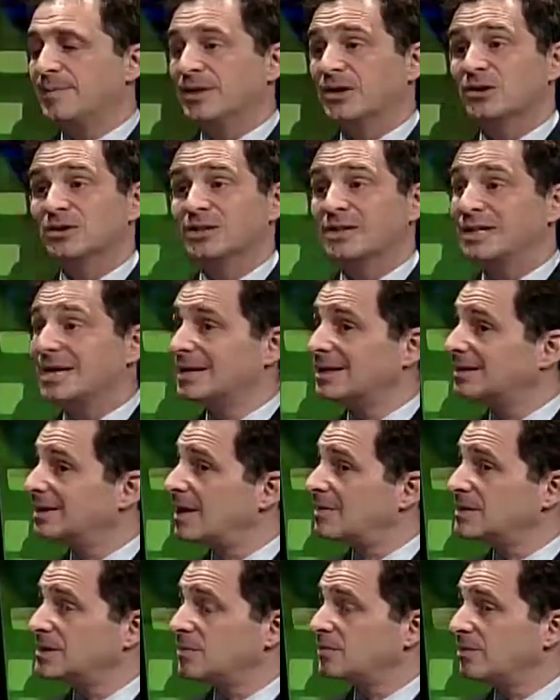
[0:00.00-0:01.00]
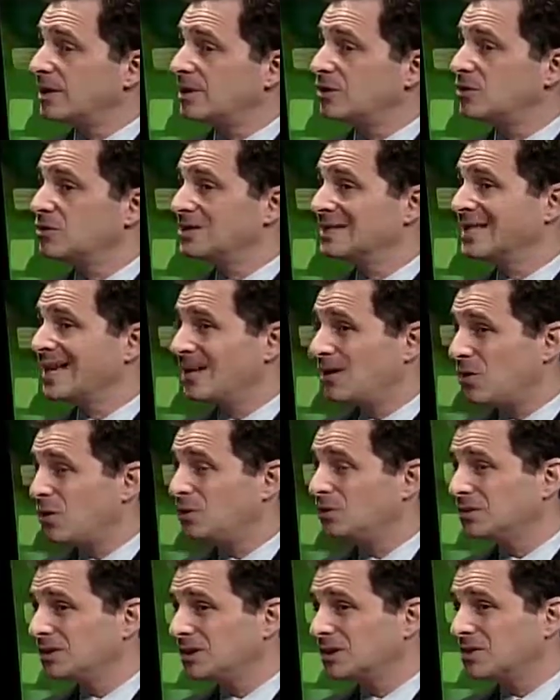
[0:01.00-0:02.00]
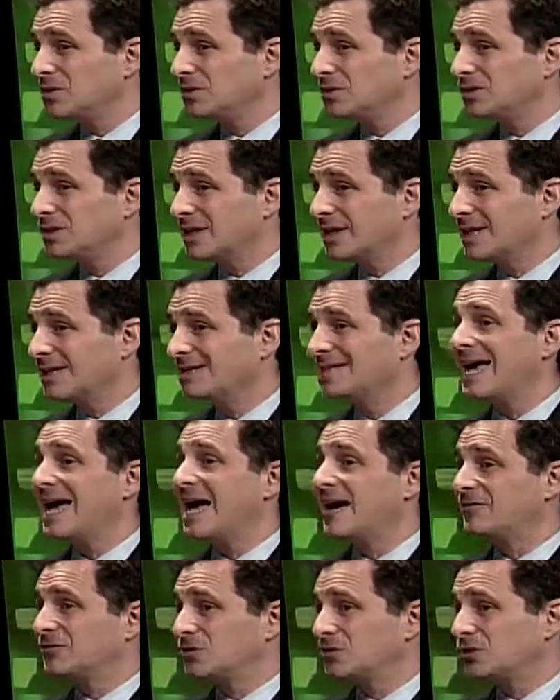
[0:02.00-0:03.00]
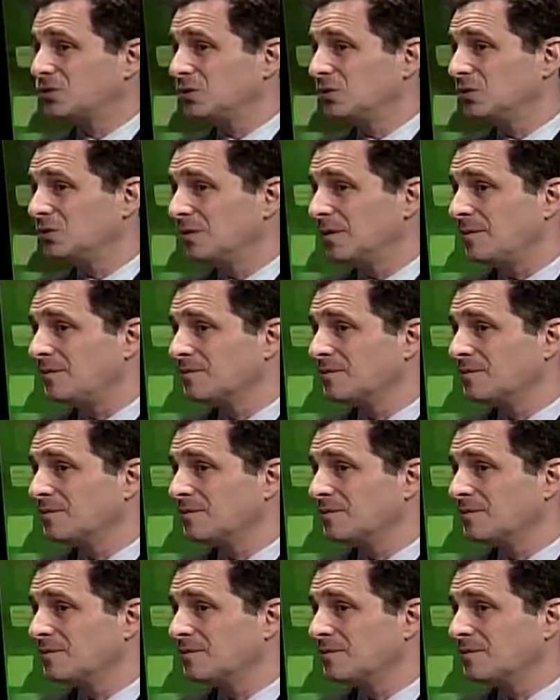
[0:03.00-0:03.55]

because a lot of times the predators get hold of the kids after school.